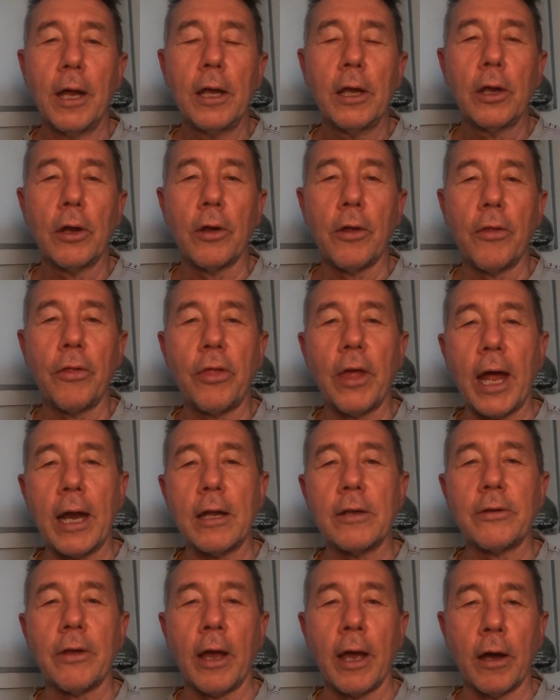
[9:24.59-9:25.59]
that
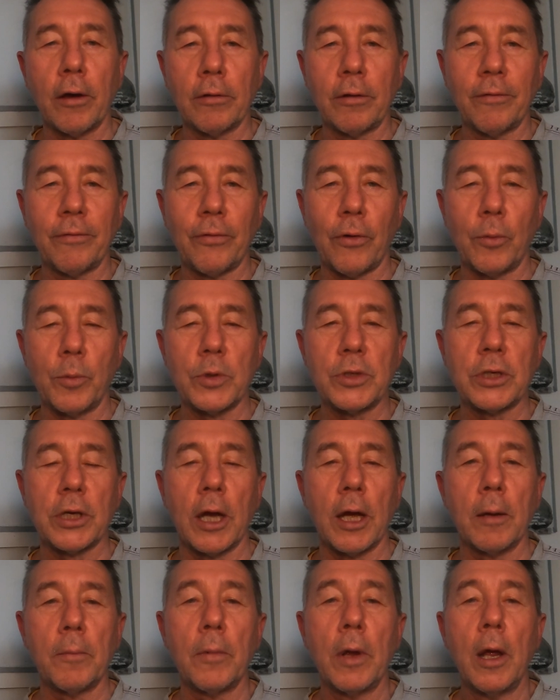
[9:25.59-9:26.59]
is a healthy form of
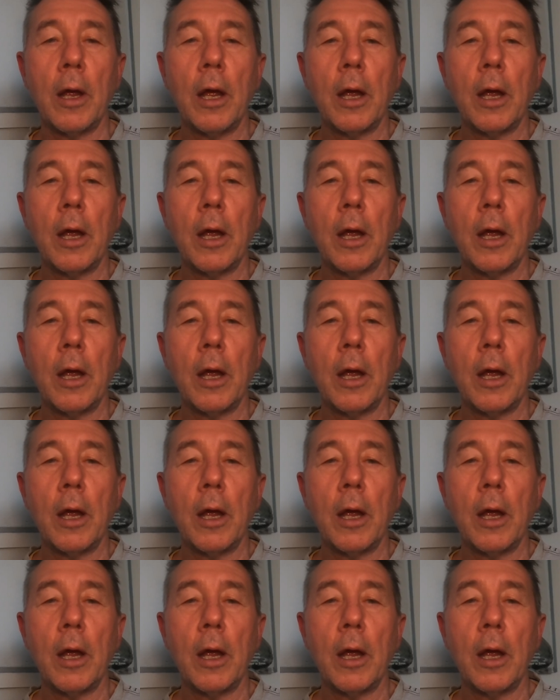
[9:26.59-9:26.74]
shame,